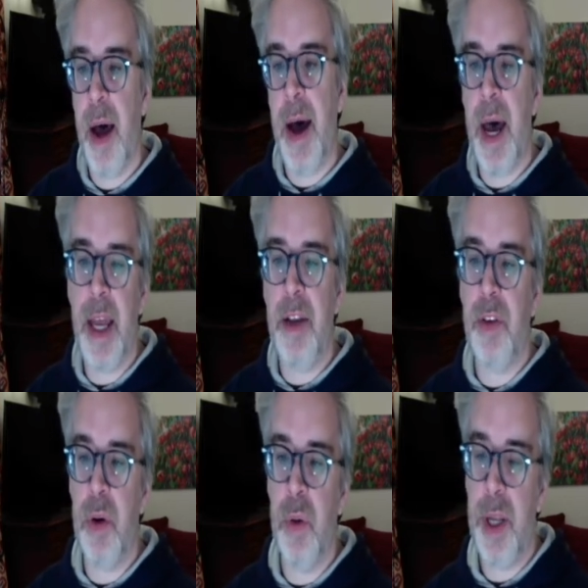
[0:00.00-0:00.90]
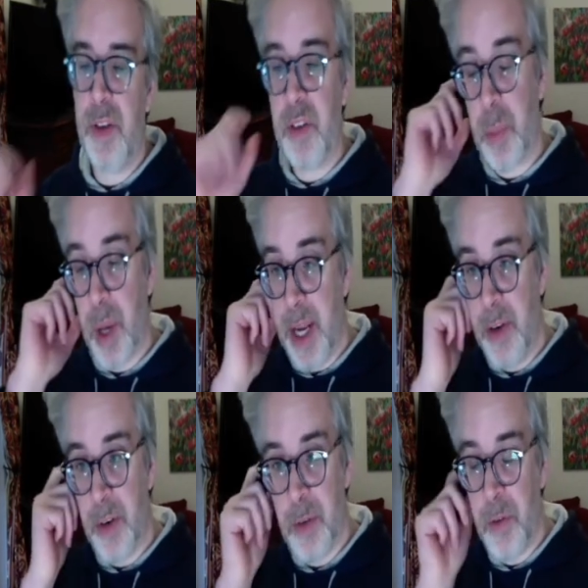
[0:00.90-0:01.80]
is all
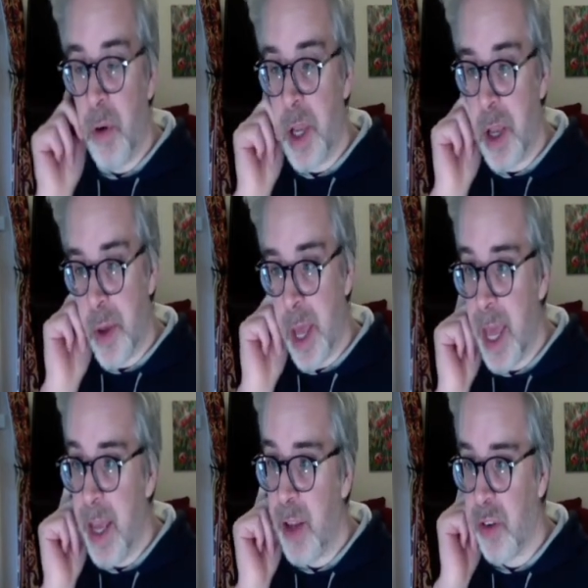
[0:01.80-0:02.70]
explained for you here.